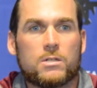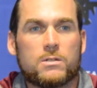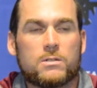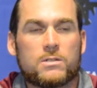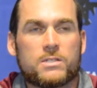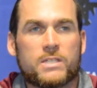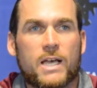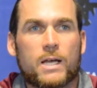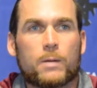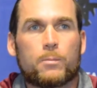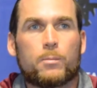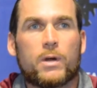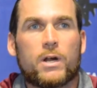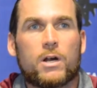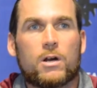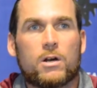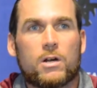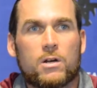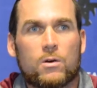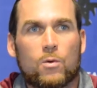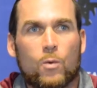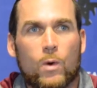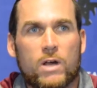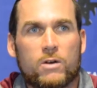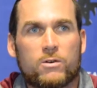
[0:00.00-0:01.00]
Zach
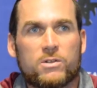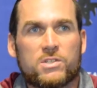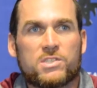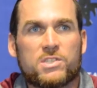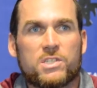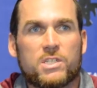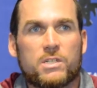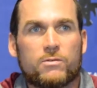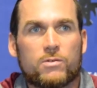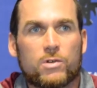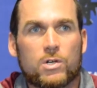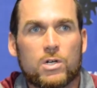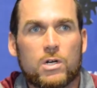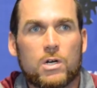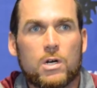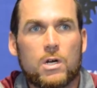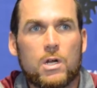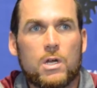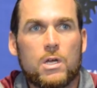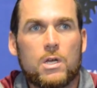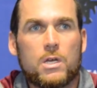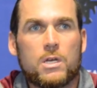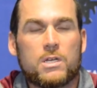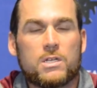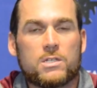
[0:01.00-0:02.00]
Barrett, wide receiver.
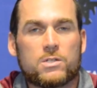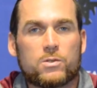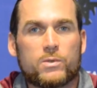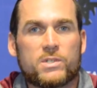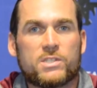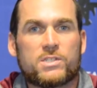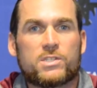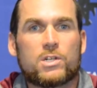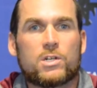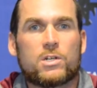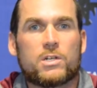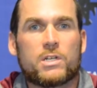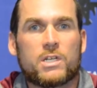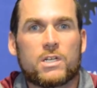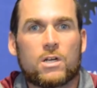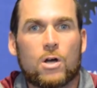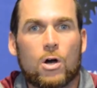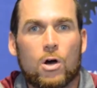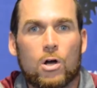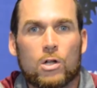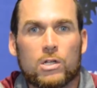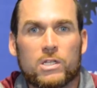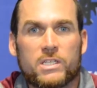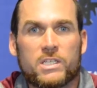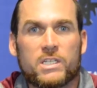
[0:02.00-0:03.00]
He's a returning
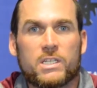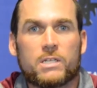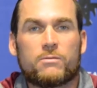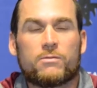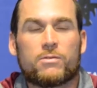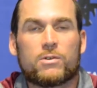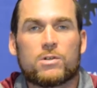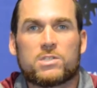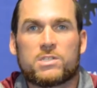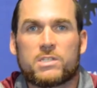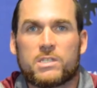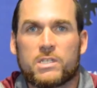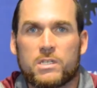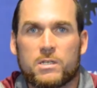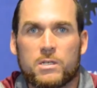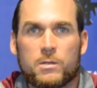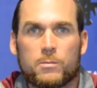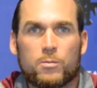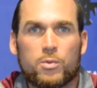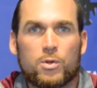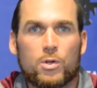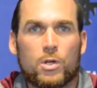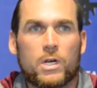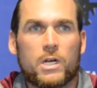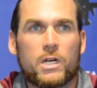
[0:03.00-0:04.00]
all-league
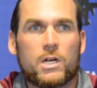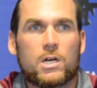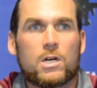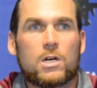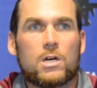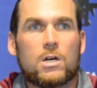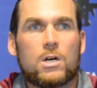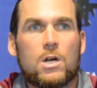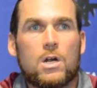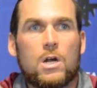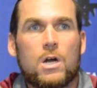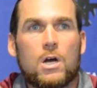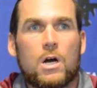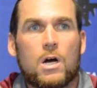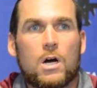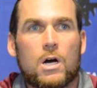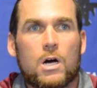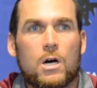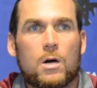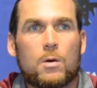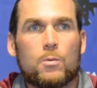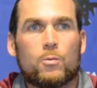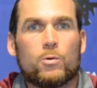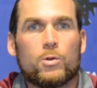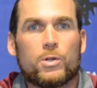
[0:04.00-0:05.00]
first-team player,
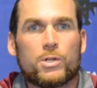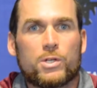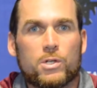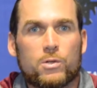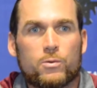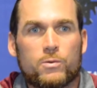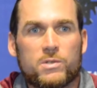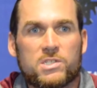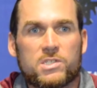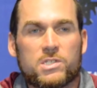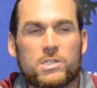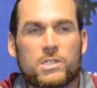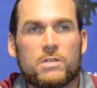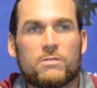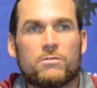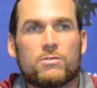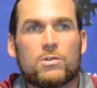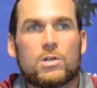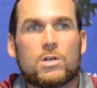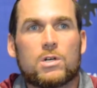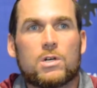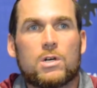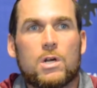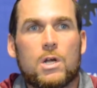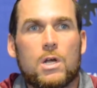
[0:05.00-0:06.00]
really good
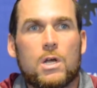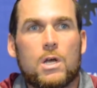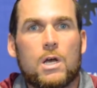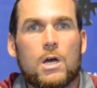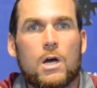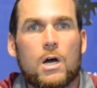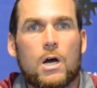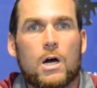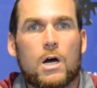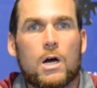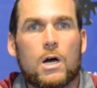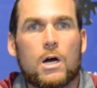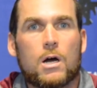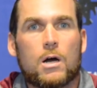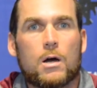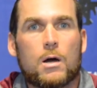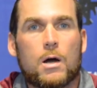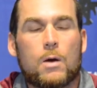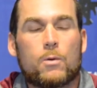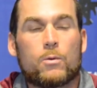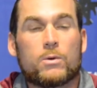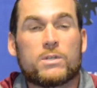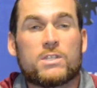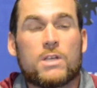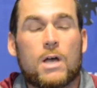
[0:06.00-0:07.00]
receiver.
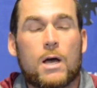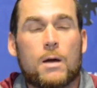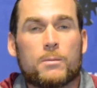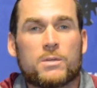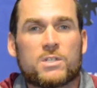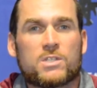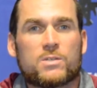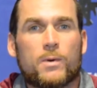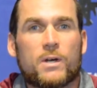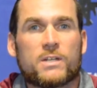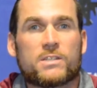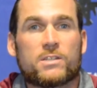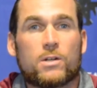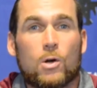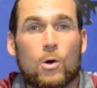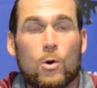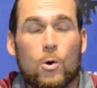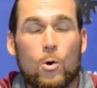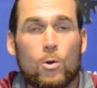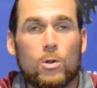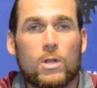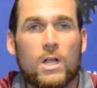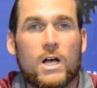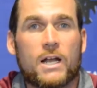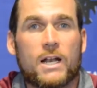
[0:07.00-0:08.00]
I'm expecting a
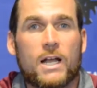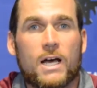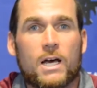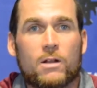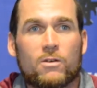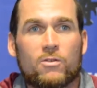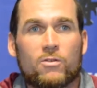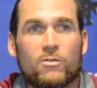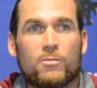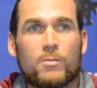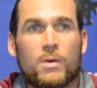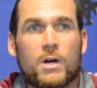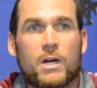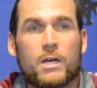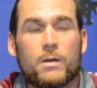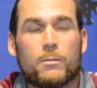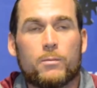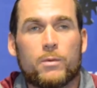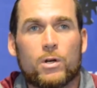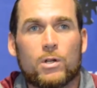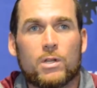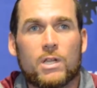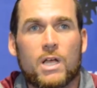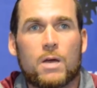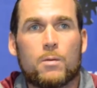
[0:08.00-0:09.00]
whole lot out of my
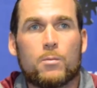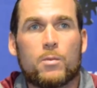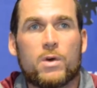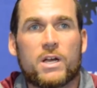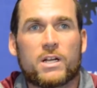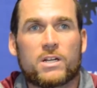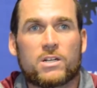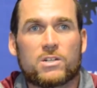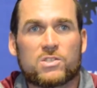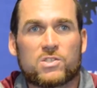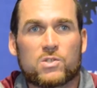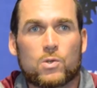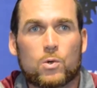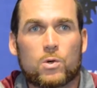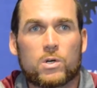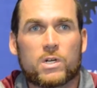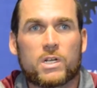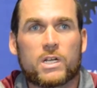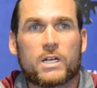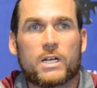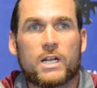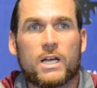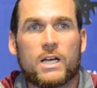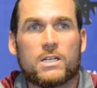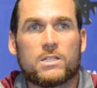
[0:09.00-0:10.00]
middle linebacker, Soren
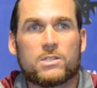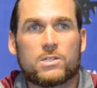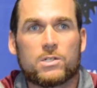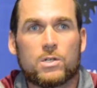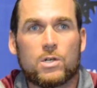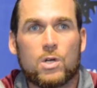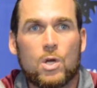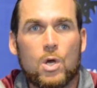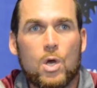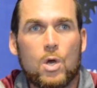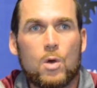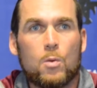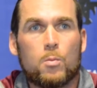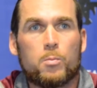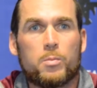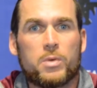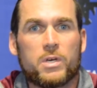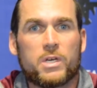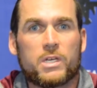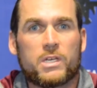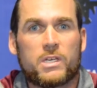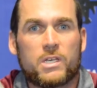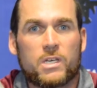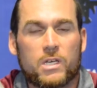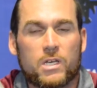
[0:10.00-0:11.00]
Kanizer.
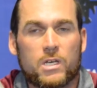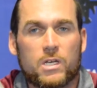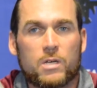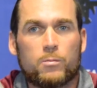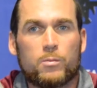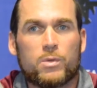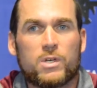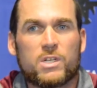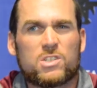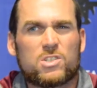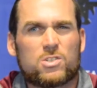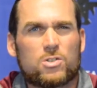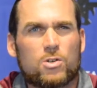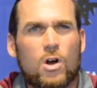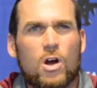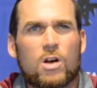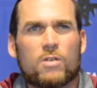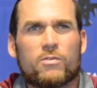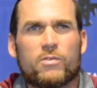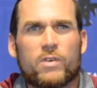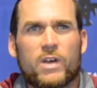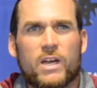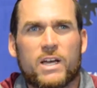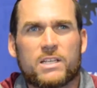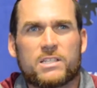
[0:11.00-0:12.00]
Big kid, big, strong,
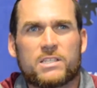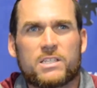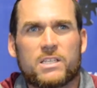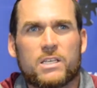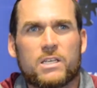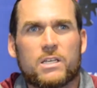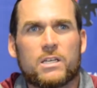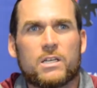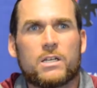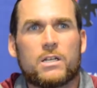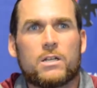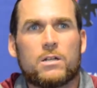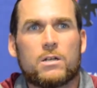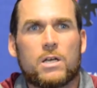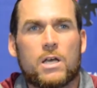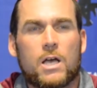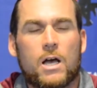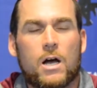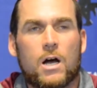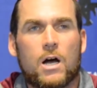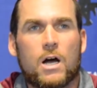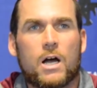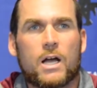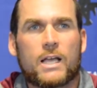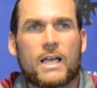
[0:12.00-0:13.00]
fast kid.
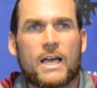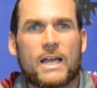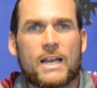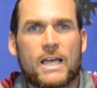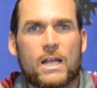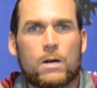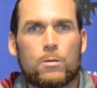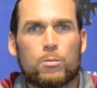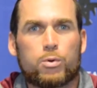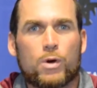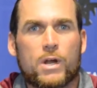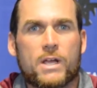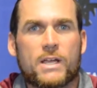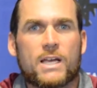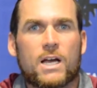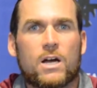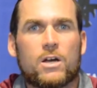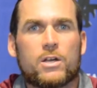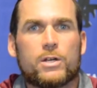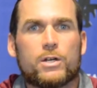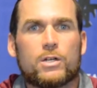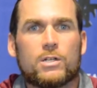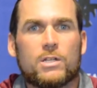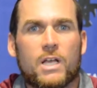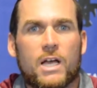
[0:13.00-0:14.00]
Kind of had a
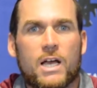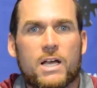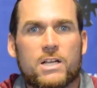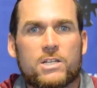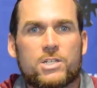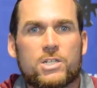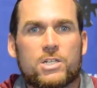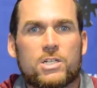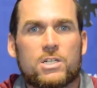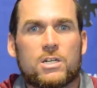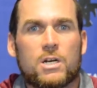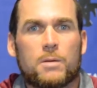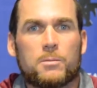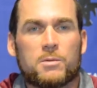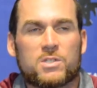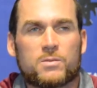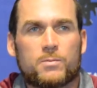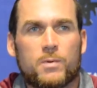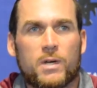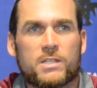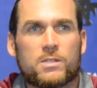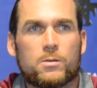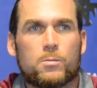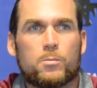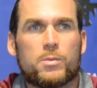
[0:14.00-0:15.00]
breakout year last year. I'm
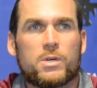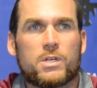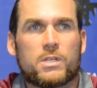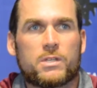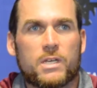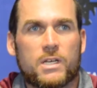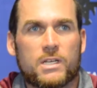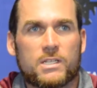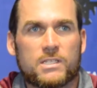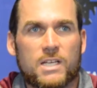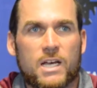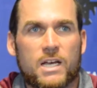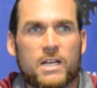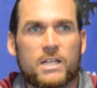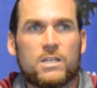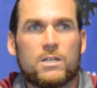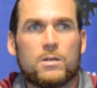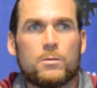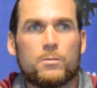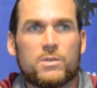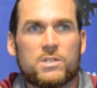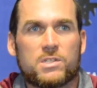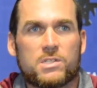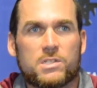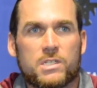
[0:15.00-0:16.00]
expecting big things out of
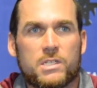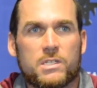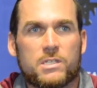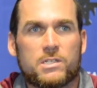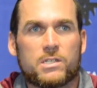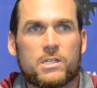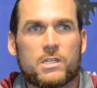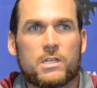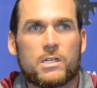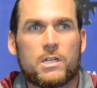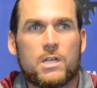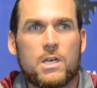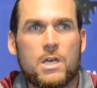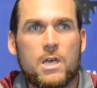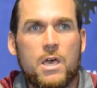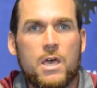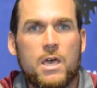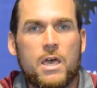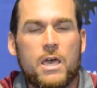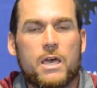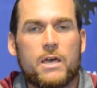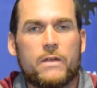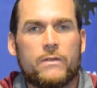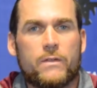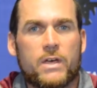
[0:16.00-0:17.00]
him this season.
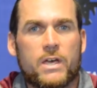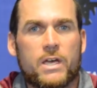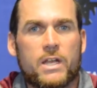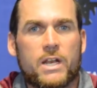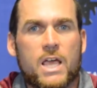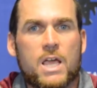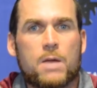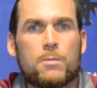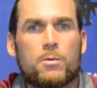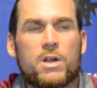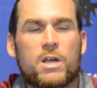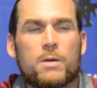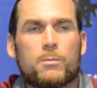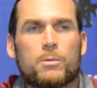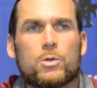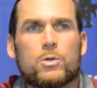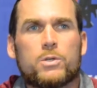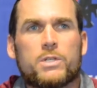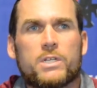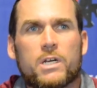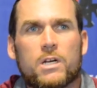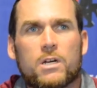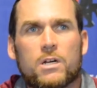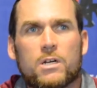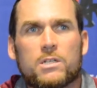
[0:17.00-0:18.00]
And then Abraham
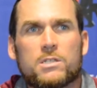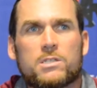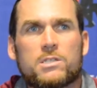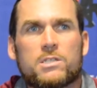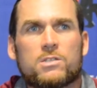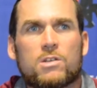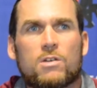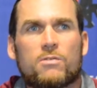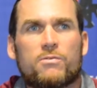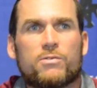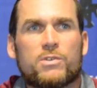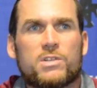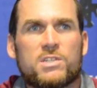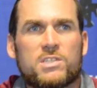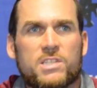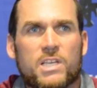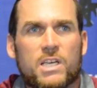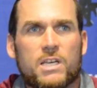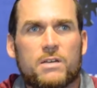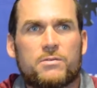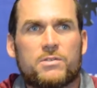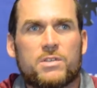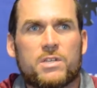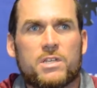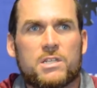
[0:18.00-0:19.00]
Gutierrez. He's our free
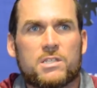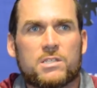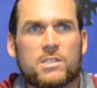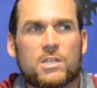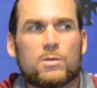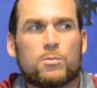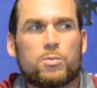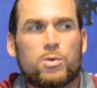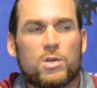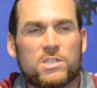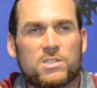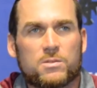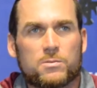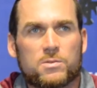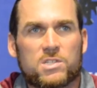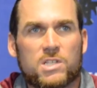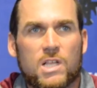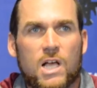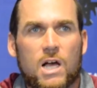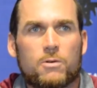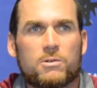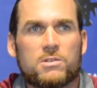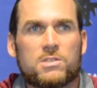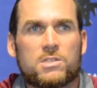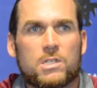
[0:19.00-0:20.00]
safety, and he's going to play some
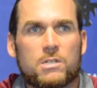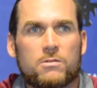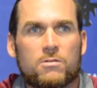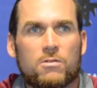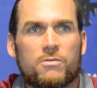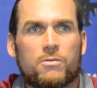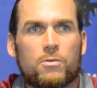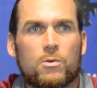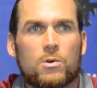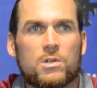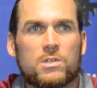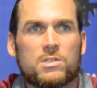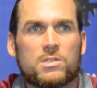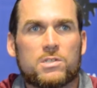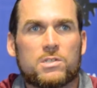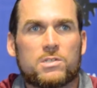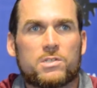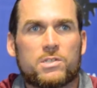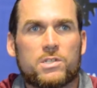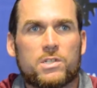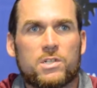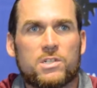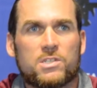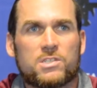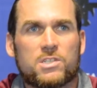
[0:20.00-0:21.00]
slot receiver for us
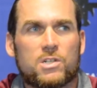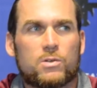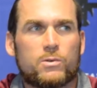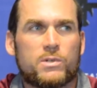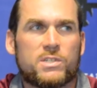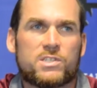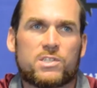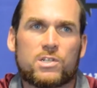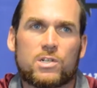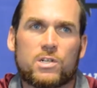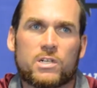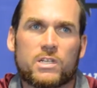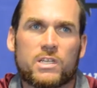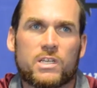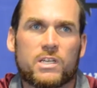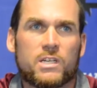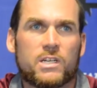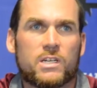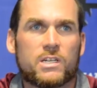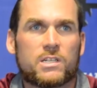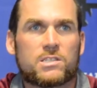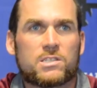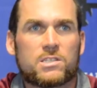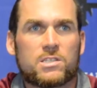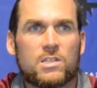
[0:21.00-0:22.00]
this year. He's going to return
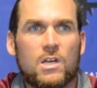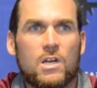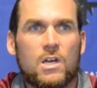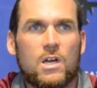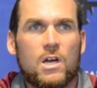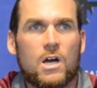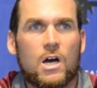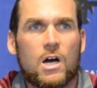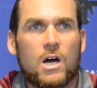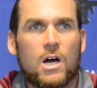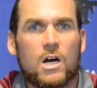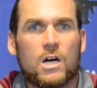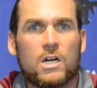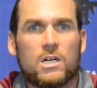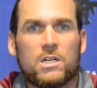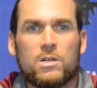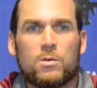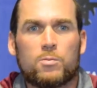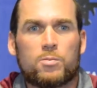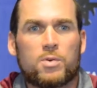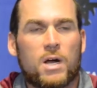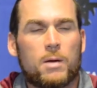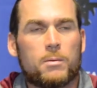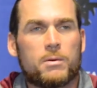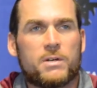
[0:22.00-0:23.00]
kicks.
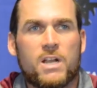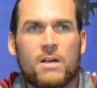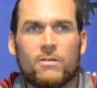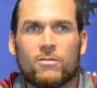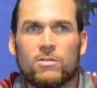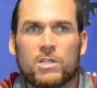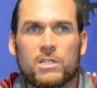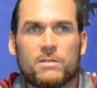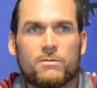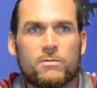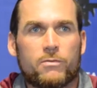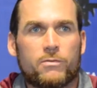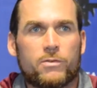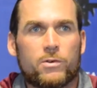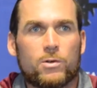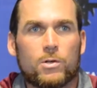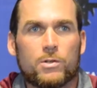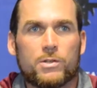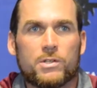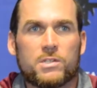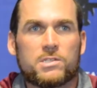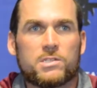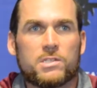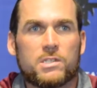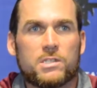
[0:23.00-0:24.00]
He'll probably never leave the
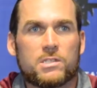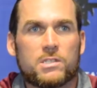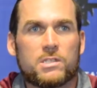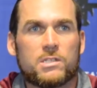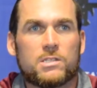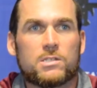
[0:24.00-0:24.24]
field this season.